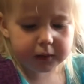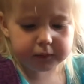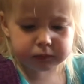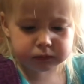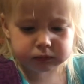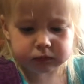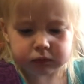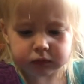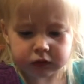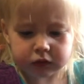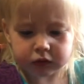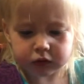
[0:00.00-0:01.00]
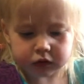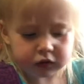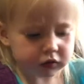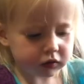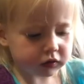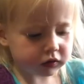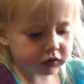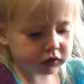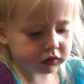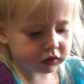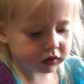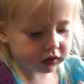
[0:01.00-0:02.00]
Um, Are there bananas in there too?
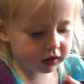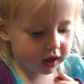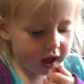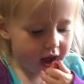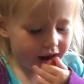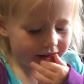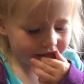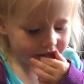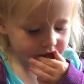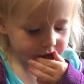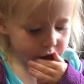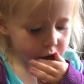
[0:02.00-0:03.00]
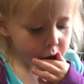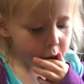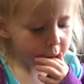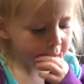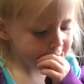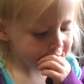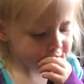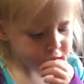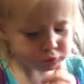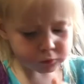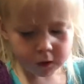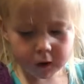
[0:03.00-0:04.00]
Yeah. And
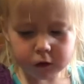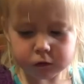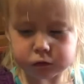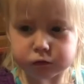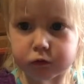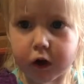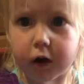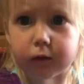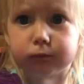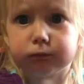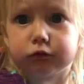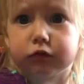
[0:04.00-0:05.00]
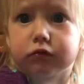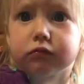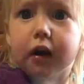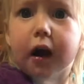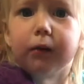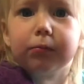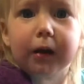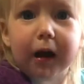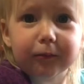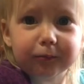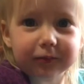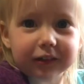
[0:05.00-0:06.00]
what else? Um,
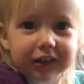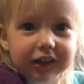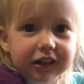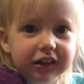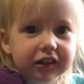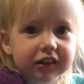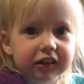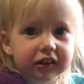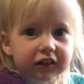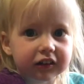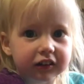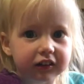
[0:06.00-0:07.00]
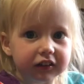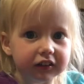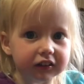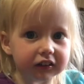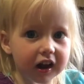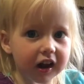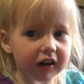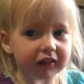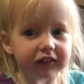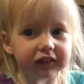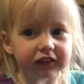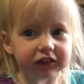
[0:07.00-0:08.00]
strawberry. Strawberry.
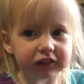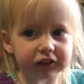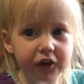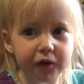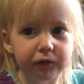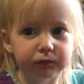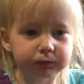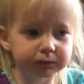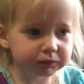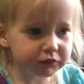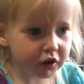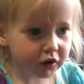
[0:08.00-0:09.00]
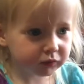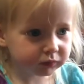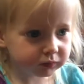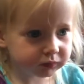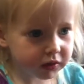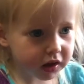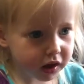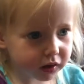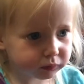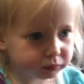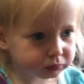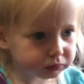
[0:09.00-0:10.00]
Oh, delicious.
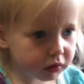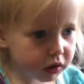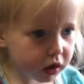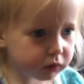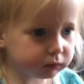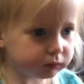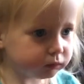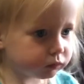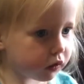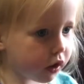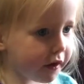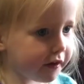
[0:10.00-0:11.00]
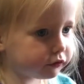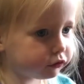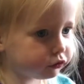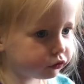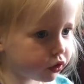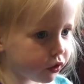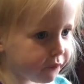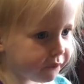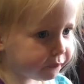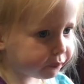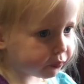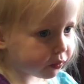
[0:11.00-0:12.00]
We love fruit, don't
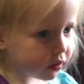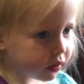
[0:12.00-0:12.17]
we?